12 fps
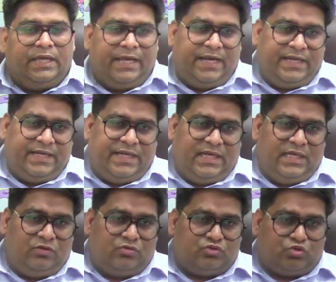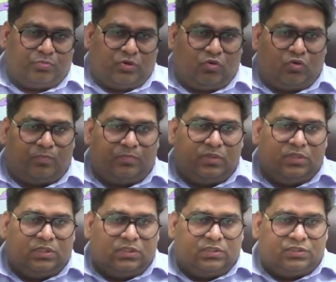and Delhi super group.
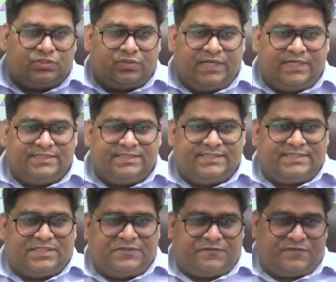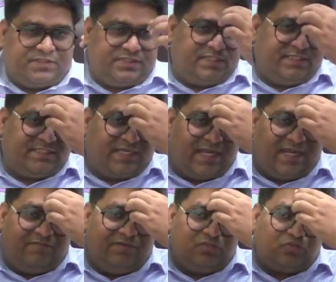So let's discuss first this
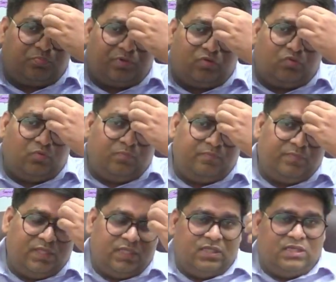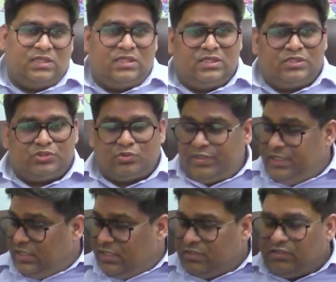Aravalli super group. So
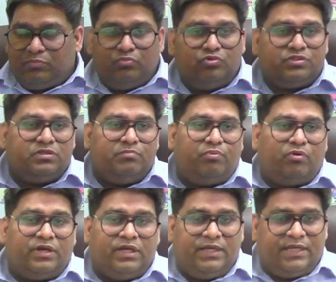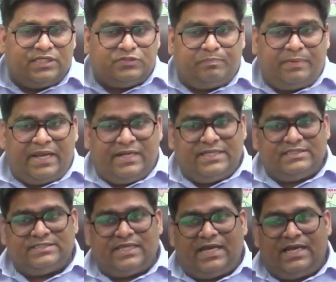here the most important aspect
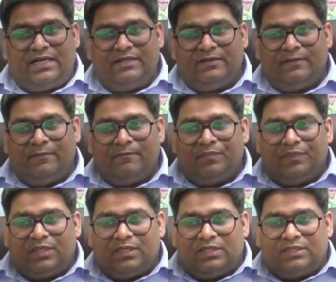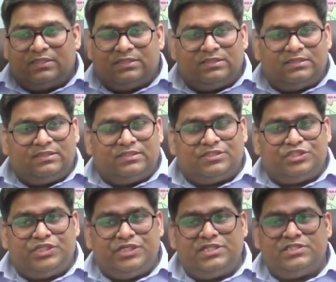is that the
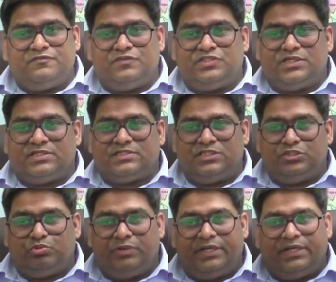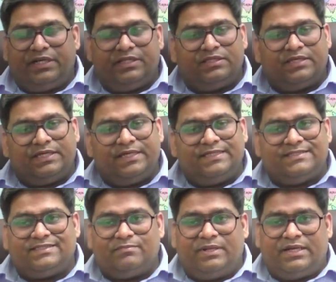shales which are situated in the
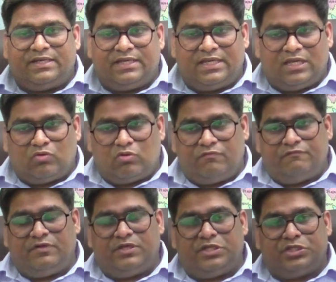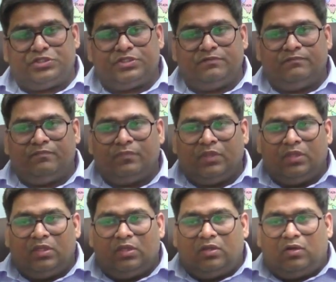asymmetrical configuration
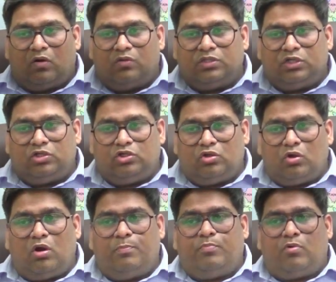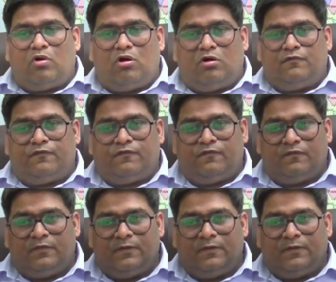on the top of